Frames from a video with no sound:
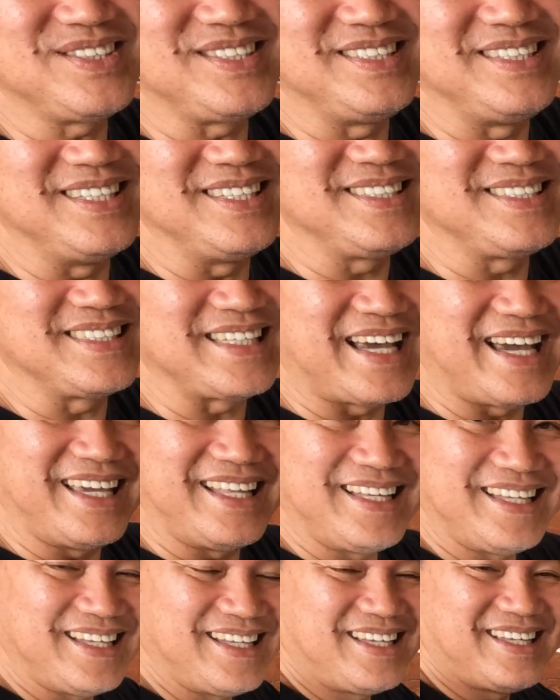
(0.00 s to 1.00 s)
this
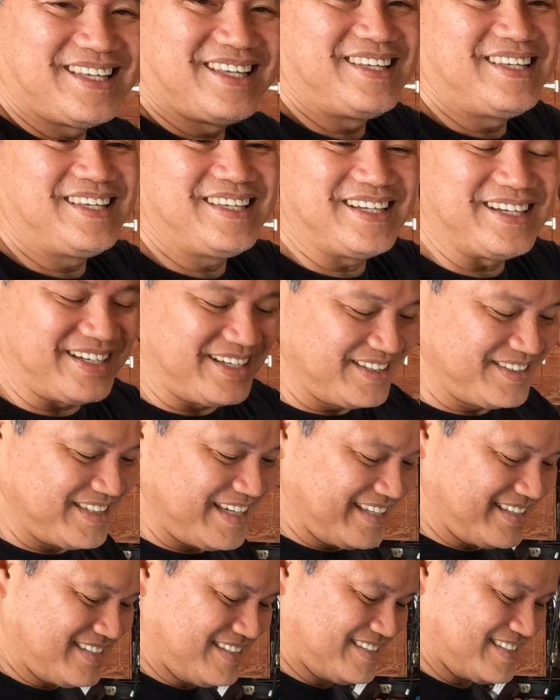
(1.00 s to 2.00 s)
side. Here,
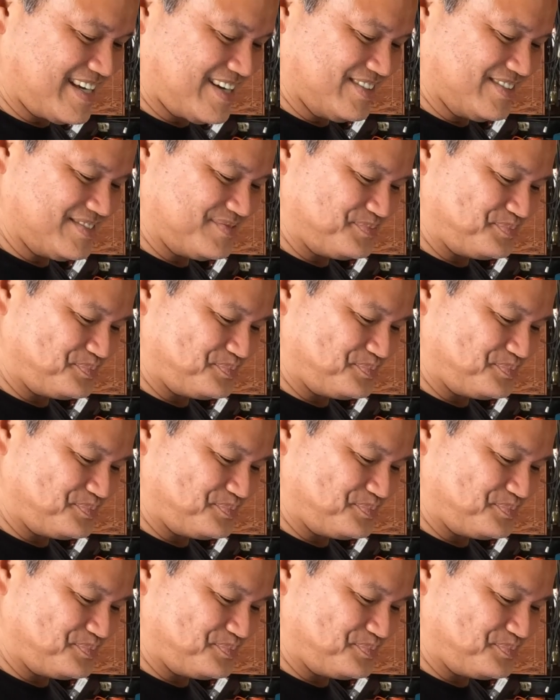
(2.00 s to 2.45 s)
check this out.